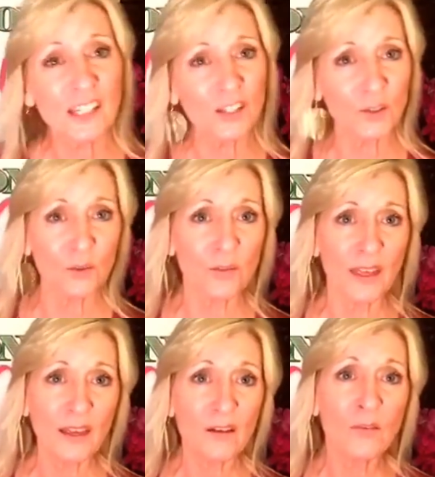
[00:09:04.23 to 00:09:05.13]
you
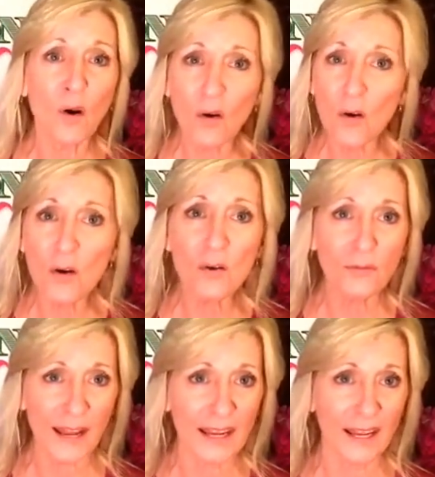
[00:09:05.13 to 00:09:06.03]
they have
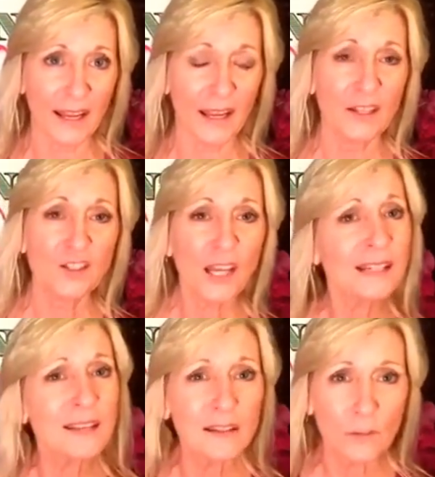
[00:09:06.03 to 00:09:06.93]
already
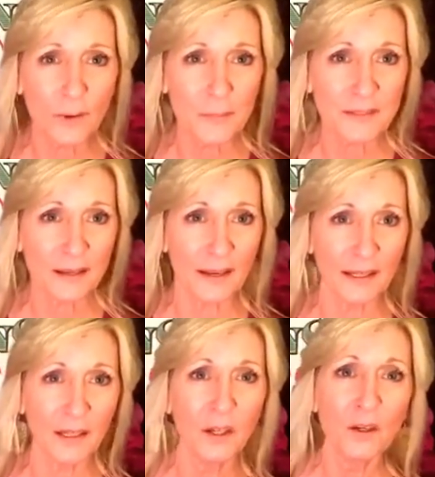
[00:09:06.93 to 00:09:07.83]
checked out your
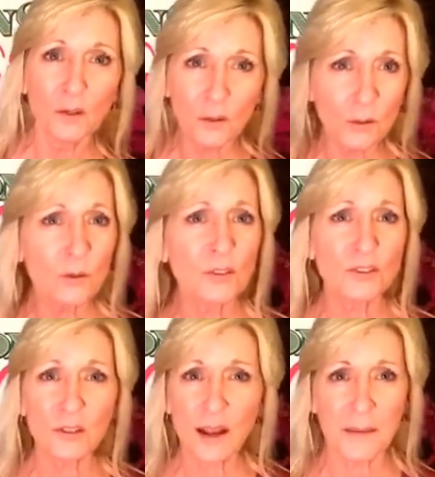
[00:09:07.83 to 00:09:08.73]
website, Googled
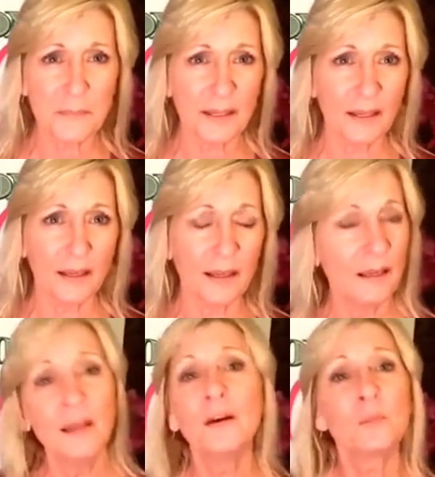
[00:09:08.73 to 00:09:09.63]
your company,
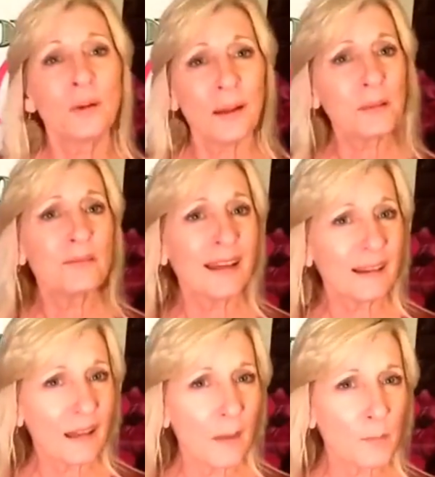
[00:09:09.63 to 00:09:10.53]
probably read
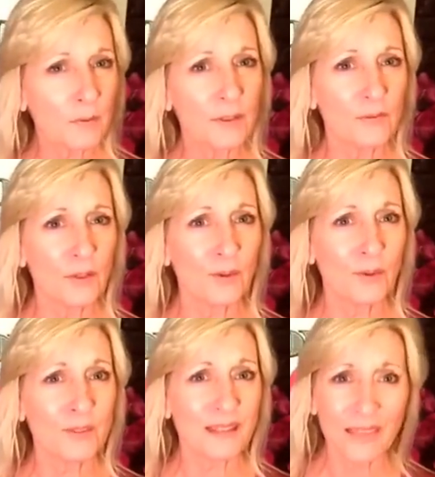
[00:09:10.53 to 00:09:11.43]
a couple
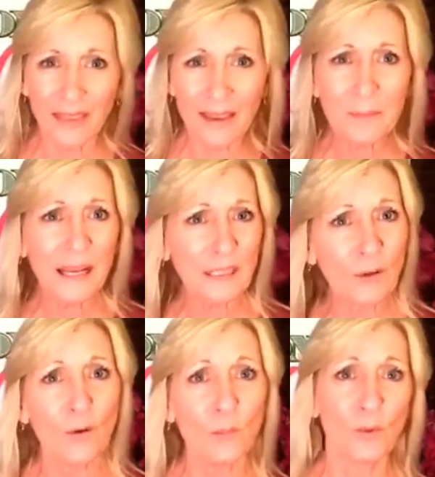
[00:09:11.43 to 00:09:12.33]
reviews. They might
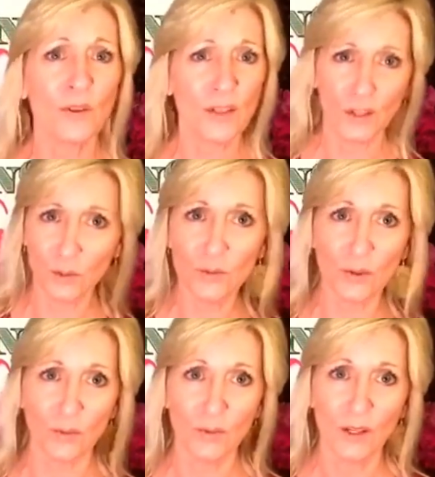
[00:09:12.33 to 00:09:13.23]
know more than you do.
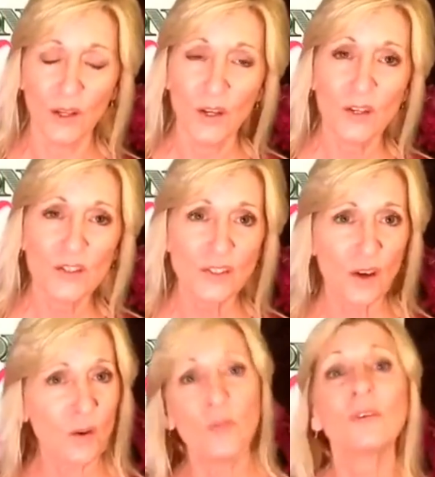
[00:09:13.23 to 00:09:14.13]

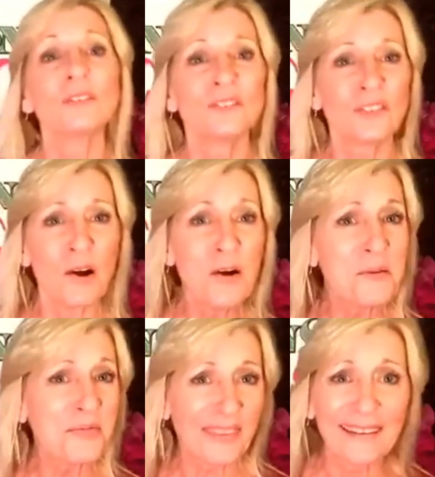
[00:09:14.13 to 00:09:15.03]
So
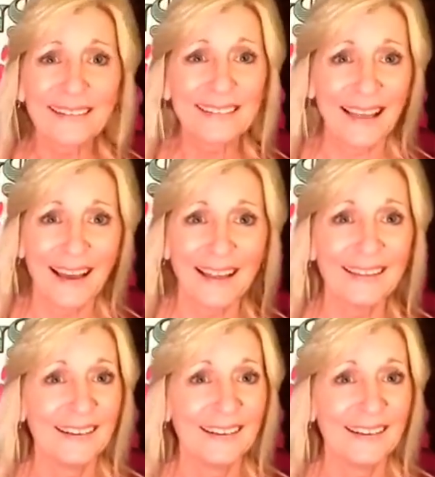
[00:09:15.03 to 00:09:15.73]
don't think that